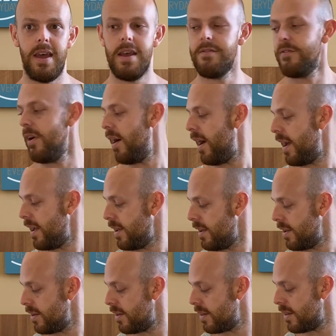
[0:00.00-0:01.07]
If I
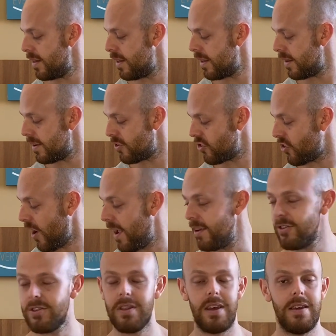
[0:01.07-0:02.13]

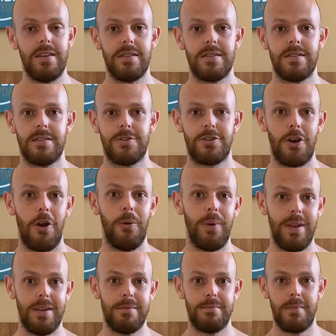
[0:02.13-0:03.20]
change these toe
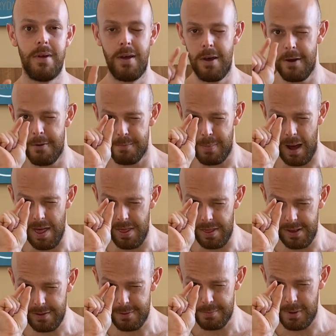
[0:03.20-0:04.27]
in by
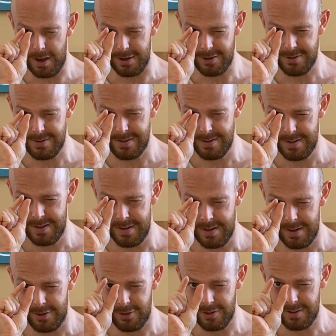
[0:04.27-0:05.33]
this much,
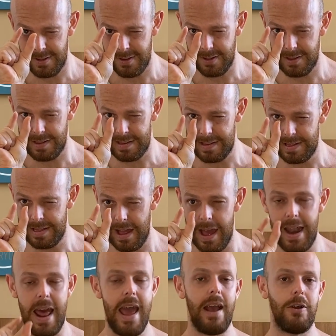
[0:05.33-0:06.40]
just a
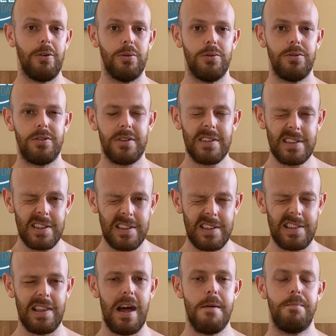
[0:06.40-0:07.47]
slight angle, just a
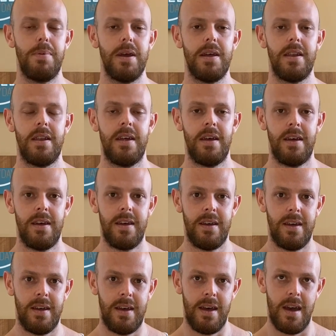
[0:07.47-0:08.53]
slight bit,
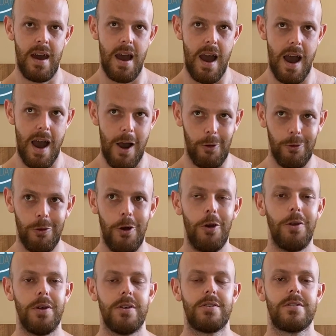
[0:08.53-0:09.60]
I'll
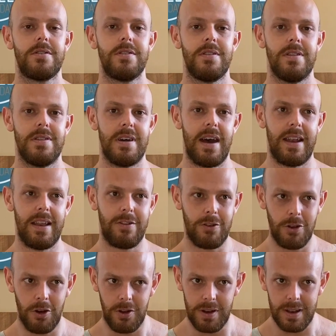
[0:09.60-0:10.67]
notice that it's
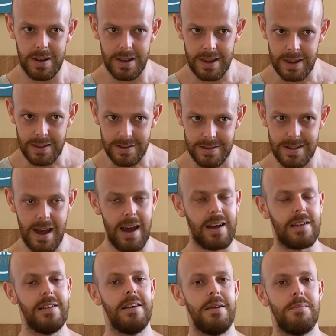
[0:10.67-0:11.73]
not
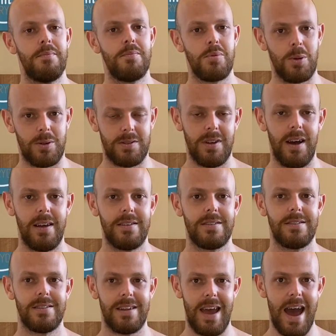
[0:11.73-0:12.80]
exactly
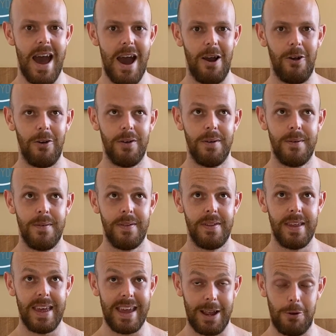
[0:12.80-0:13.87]
precise to how
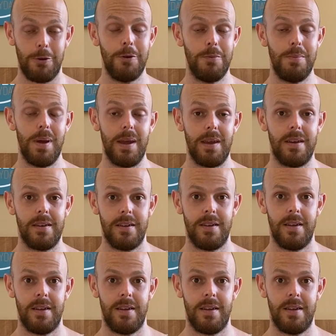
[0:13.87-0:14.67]
it could be.